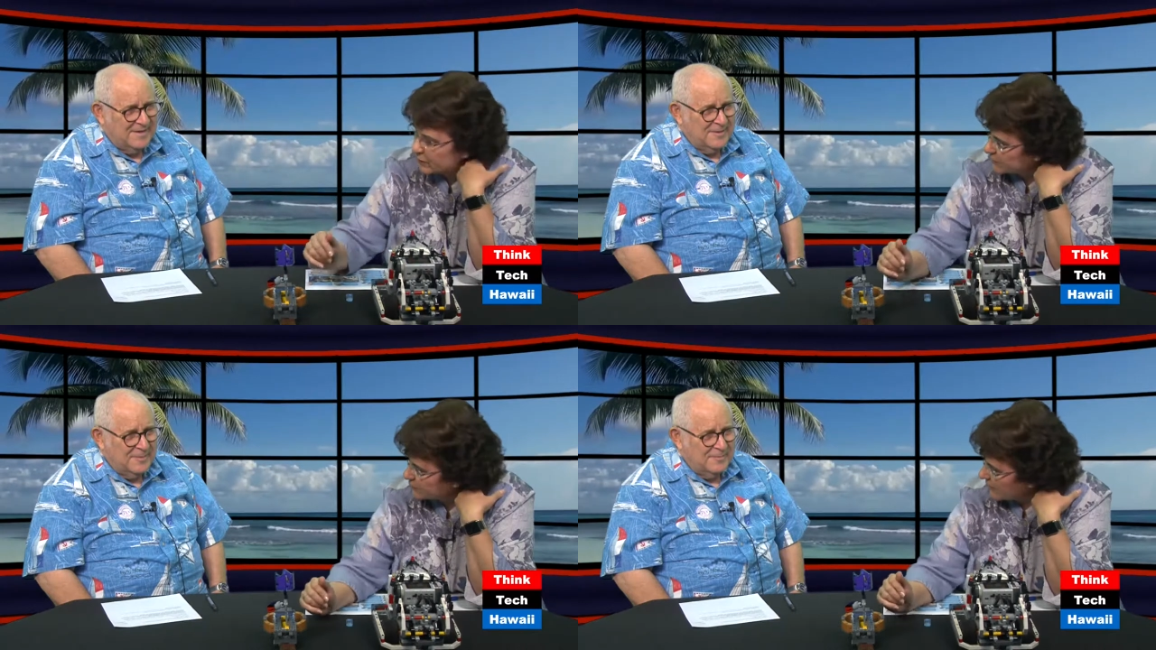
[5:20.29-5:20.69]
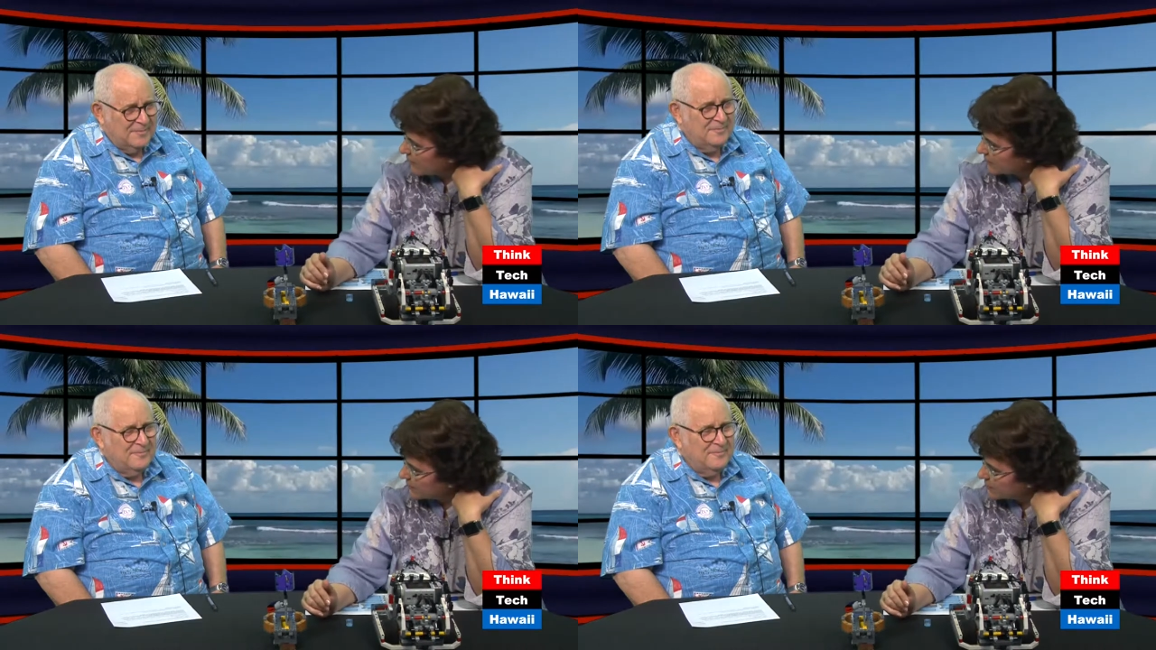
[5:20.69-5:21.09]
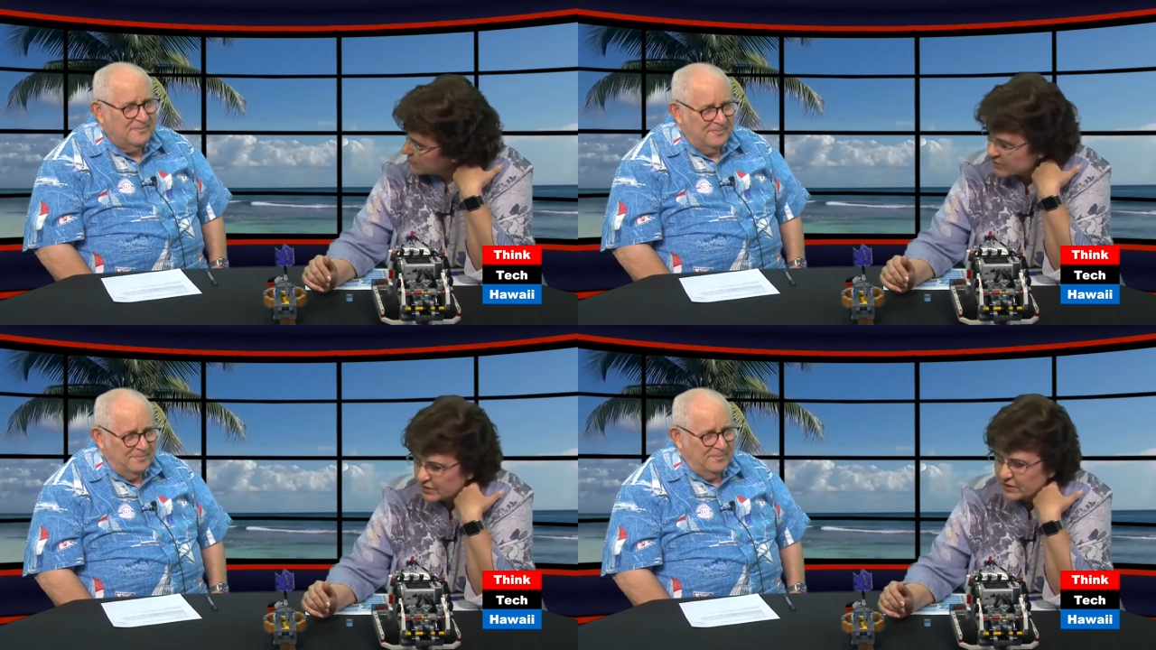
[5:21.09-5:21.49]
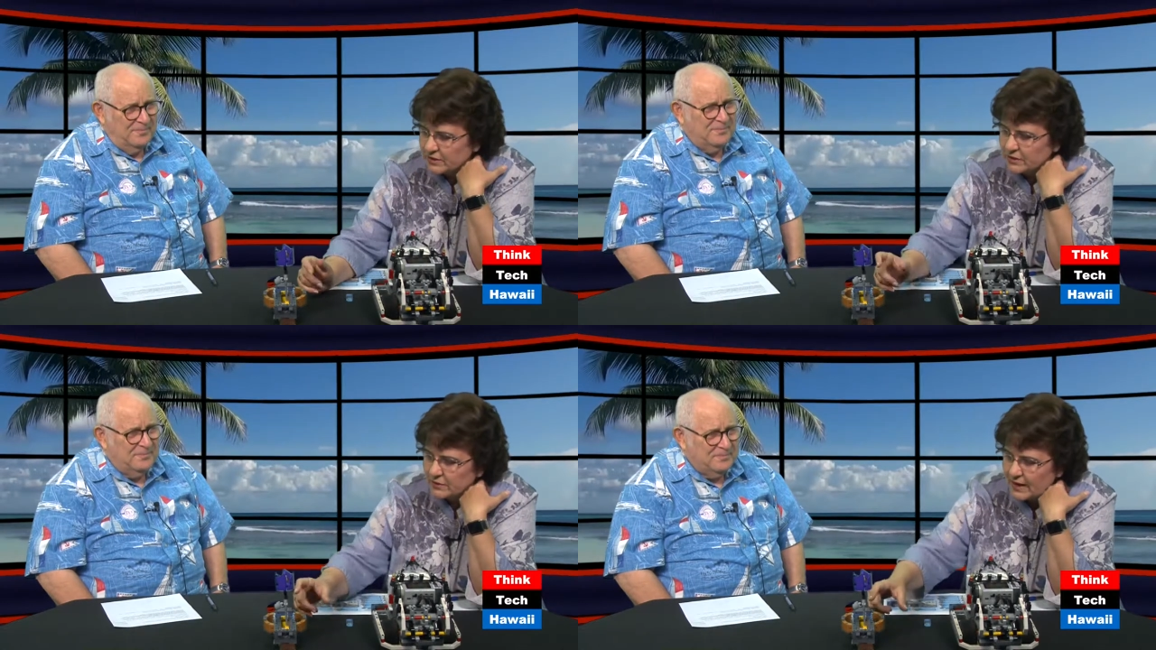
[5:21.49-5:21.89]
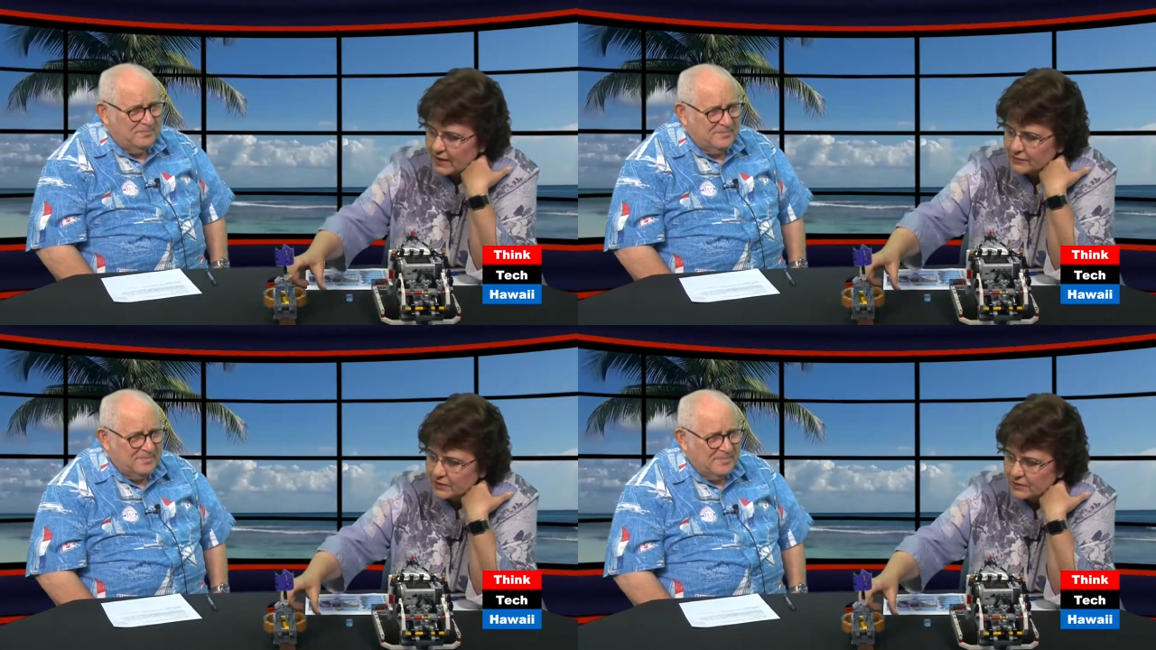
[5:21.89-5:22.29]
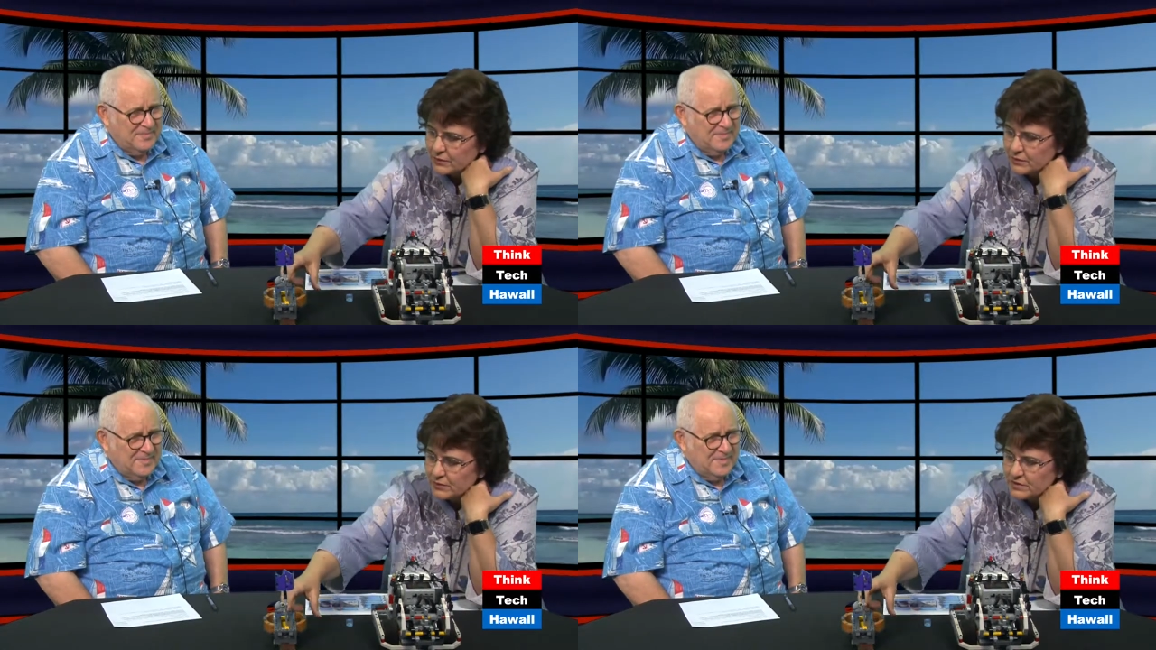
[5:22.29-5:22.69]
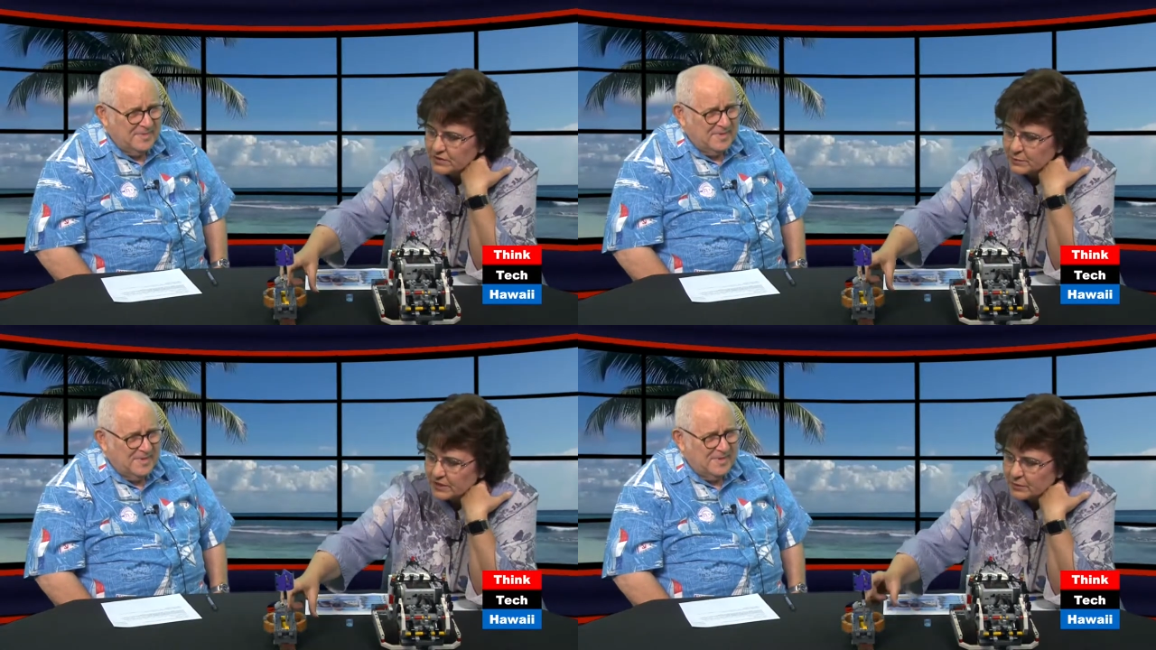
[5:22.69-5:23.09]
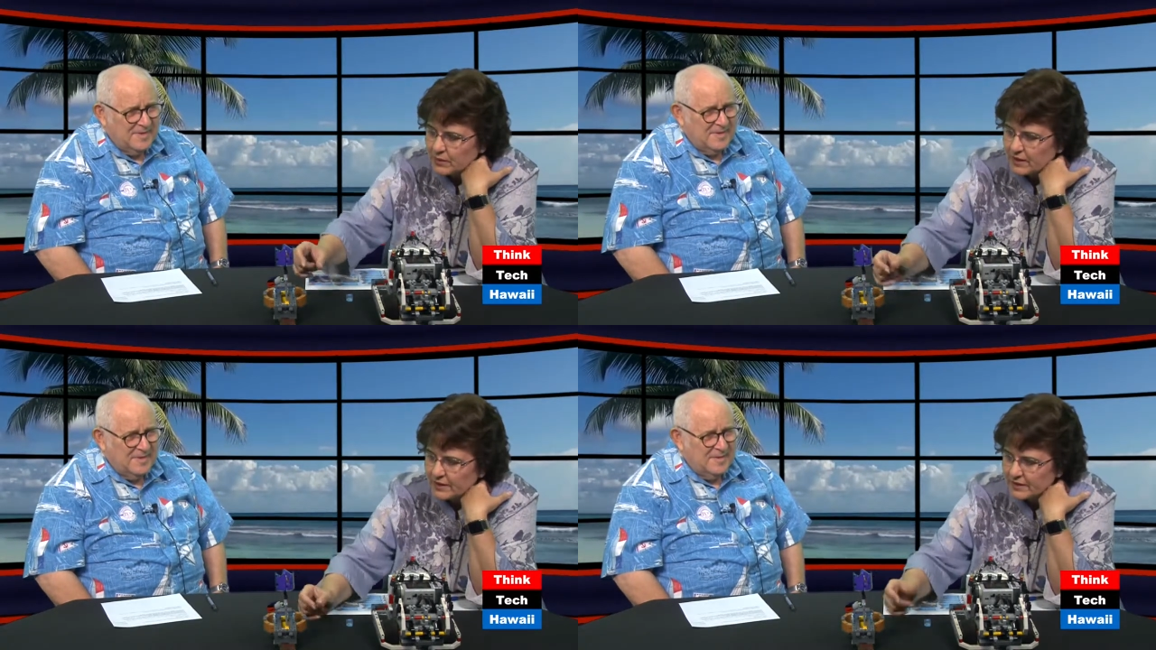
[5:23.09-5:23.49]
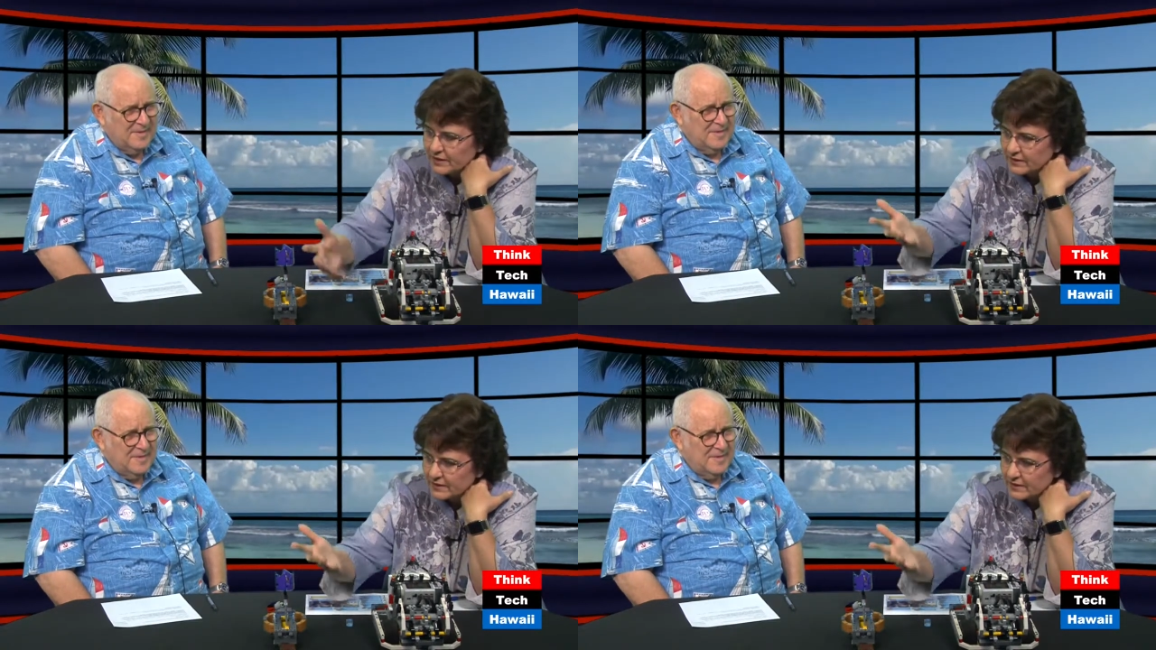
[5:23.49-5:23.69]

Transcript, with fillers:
Speaker 1: the flower mission, you have to use the big water